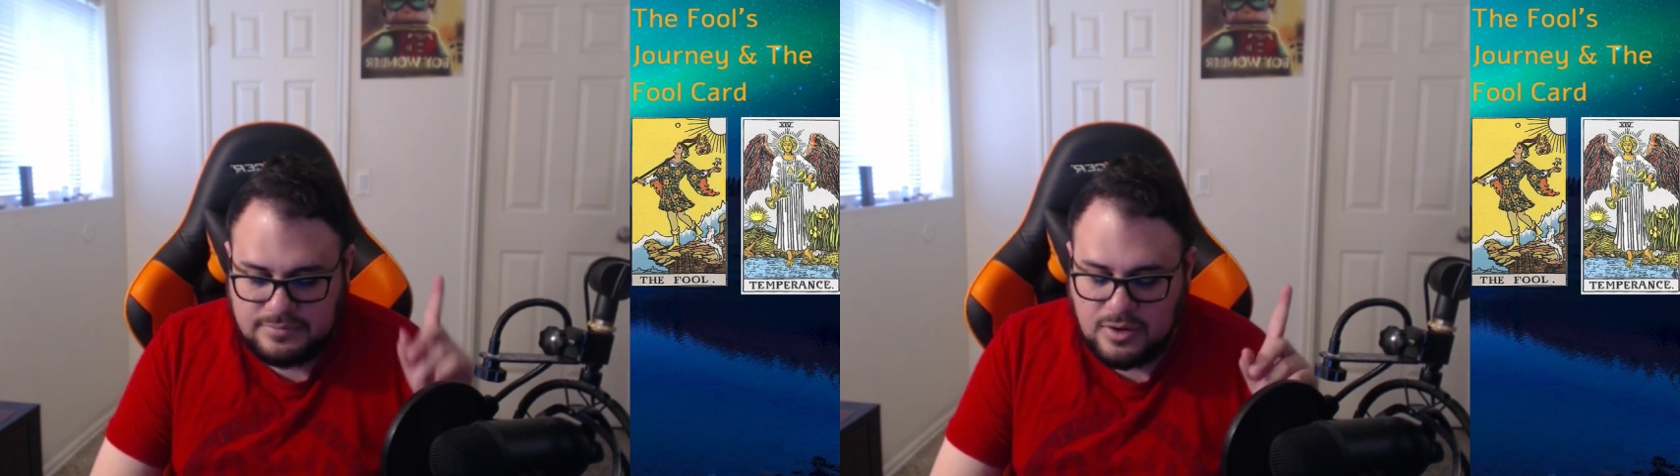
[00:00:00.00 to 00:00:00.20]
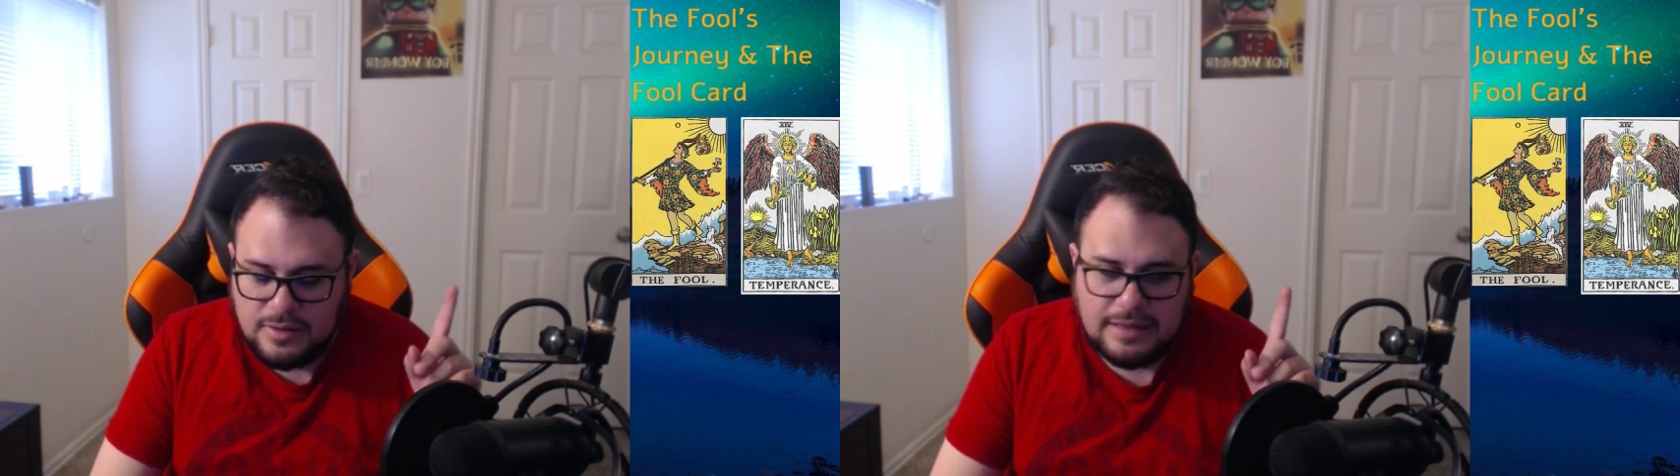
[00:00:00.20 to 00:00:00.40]

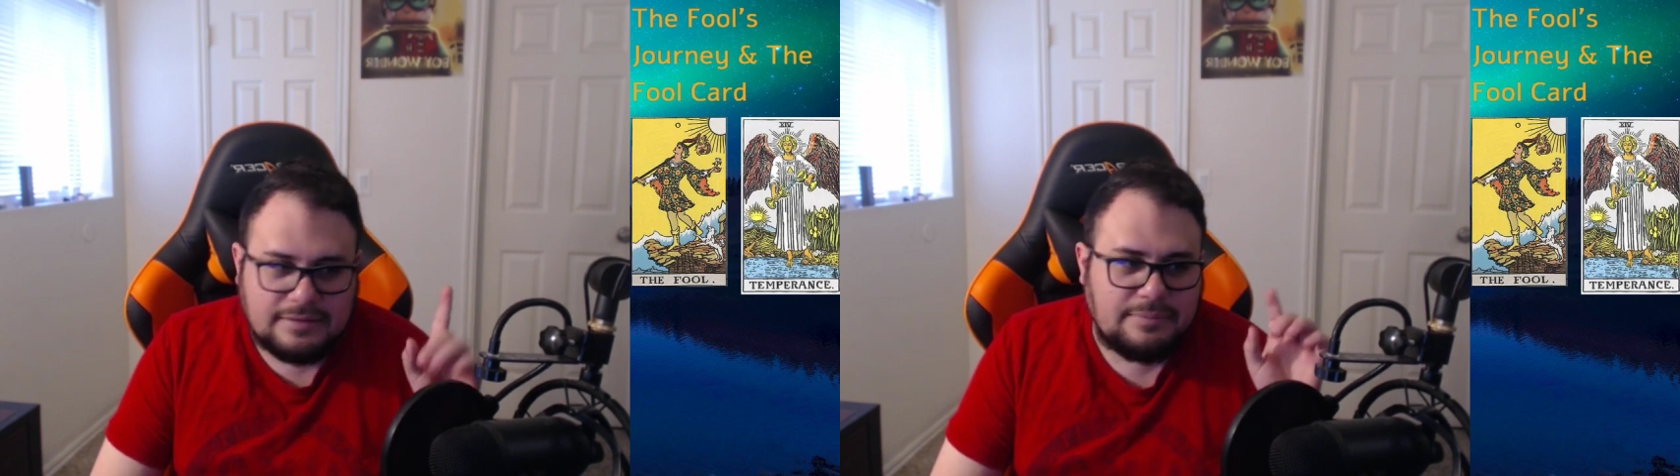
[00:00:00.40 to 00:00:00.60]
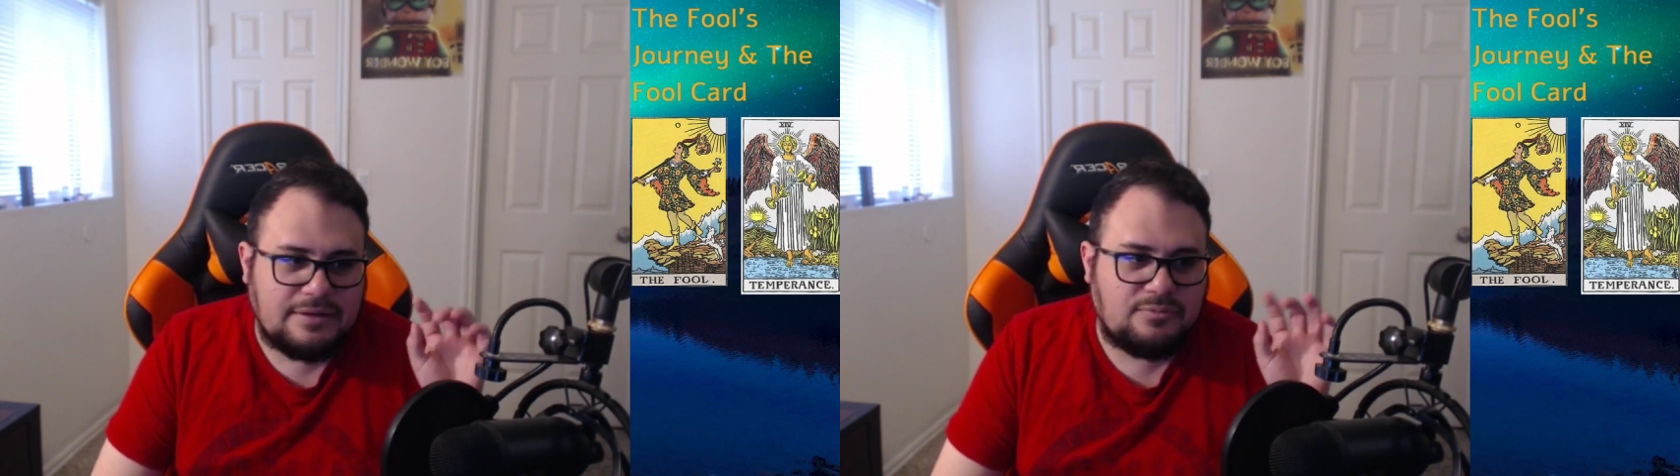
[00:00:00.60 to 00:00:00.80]
Hold on,
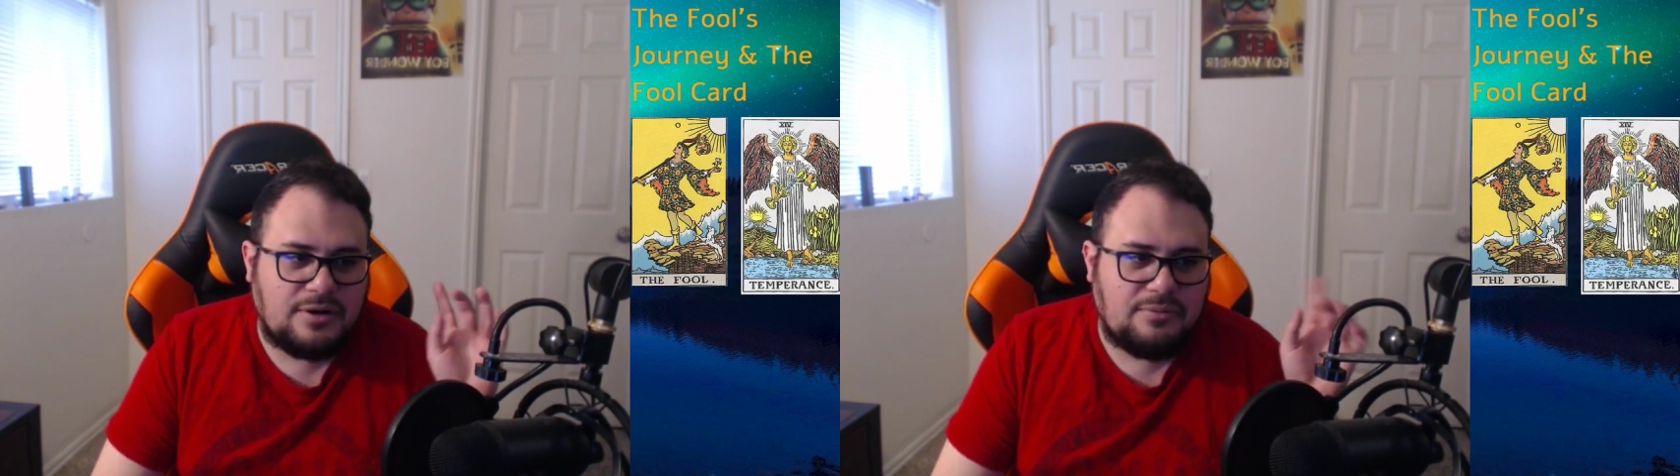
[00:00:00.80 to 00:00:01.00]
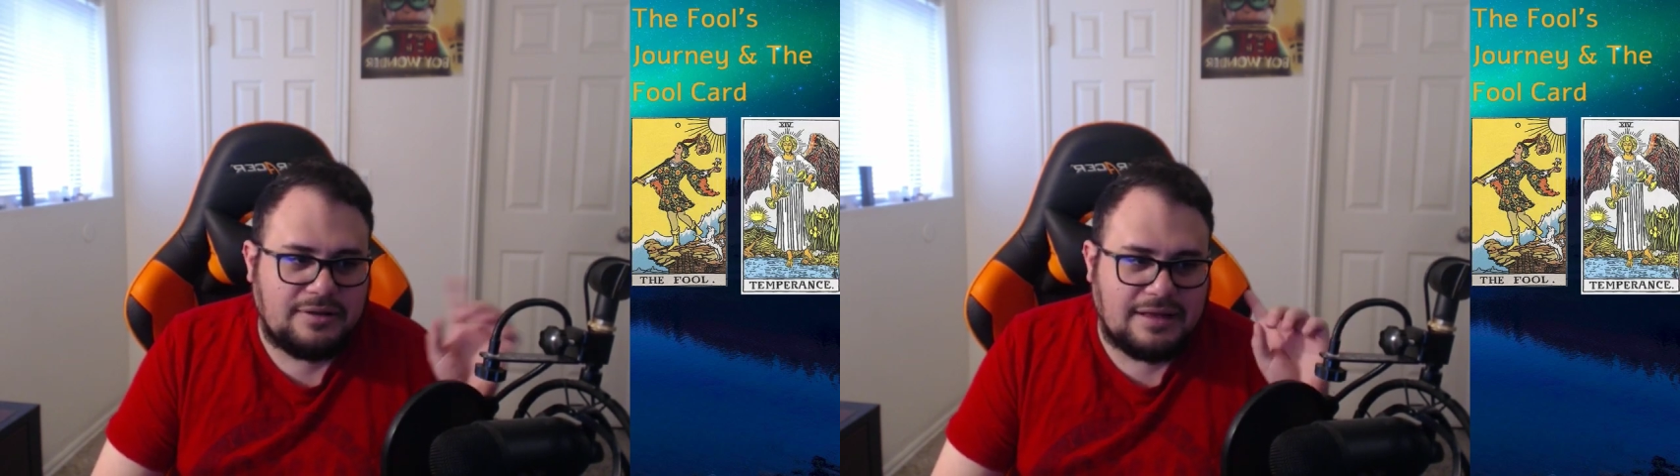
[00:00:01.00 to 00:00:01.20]
let me
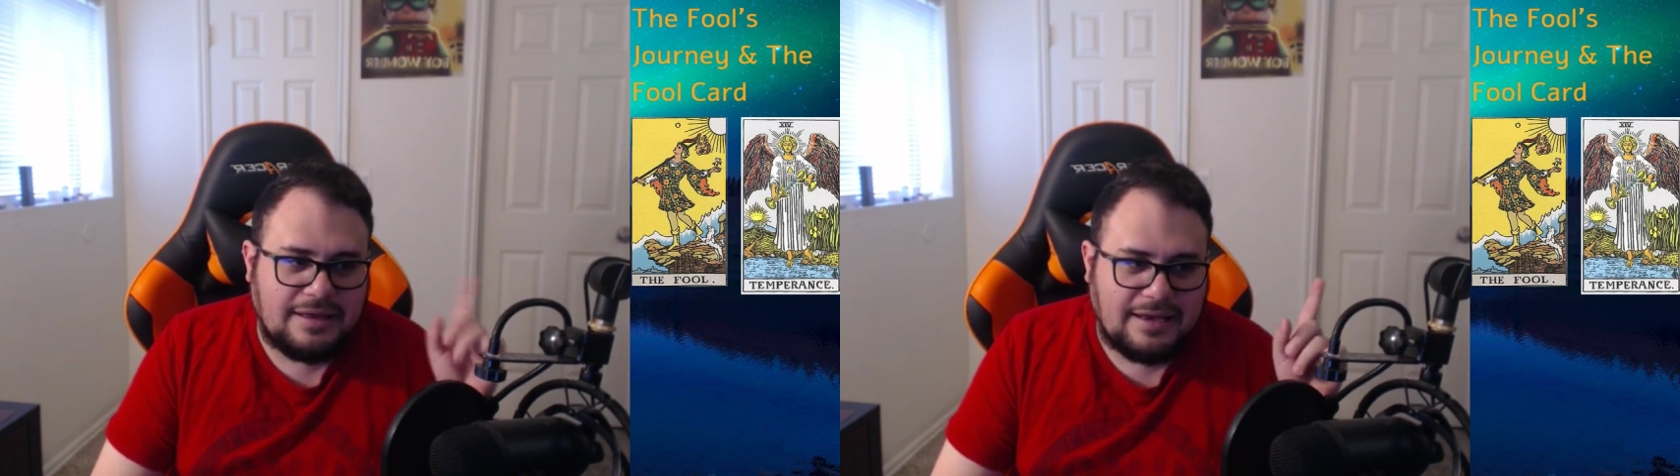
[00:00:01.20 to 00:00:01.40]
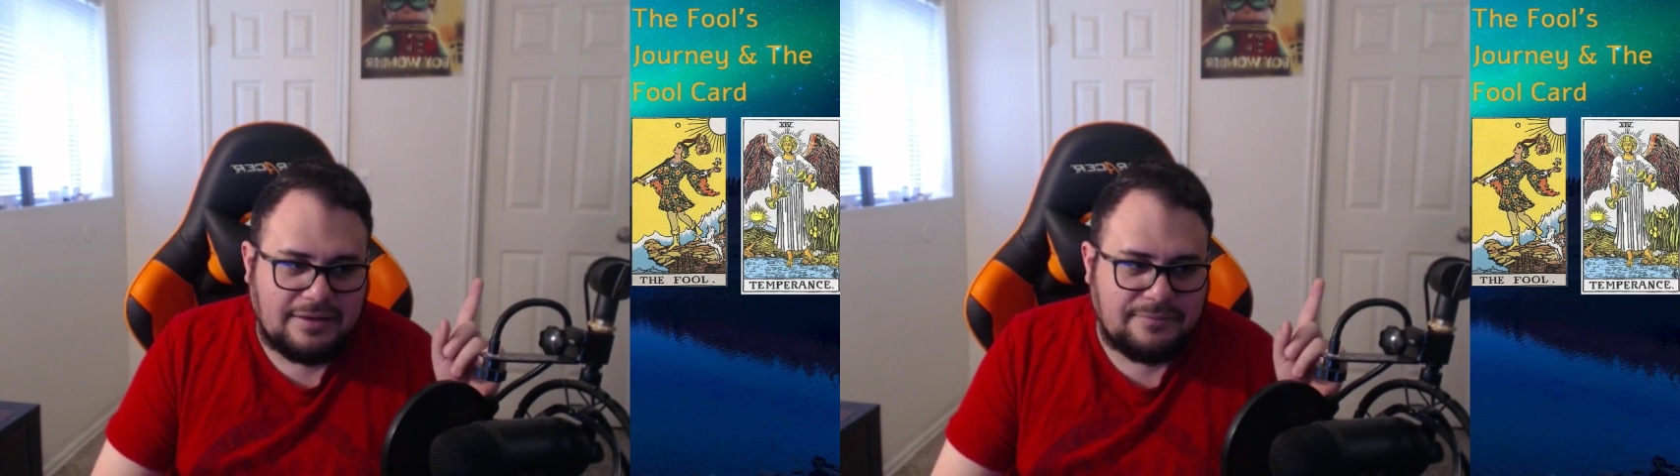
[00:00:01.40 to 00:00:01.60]
reread that
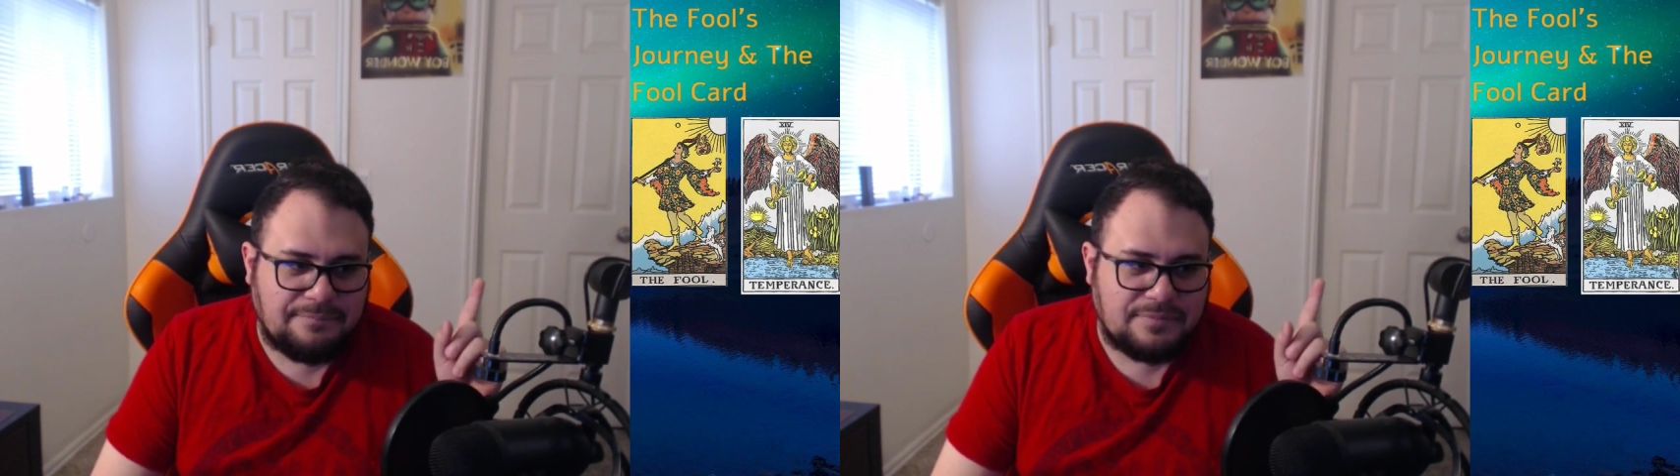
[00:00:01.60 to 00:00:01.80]
again.